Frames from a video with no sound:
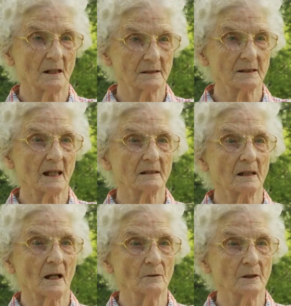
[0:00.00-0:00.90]
I sat
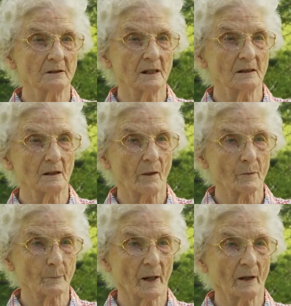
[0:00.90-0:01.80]
down and did
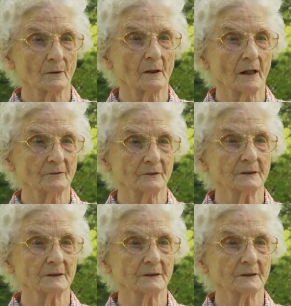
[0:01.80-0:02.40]
another paragraph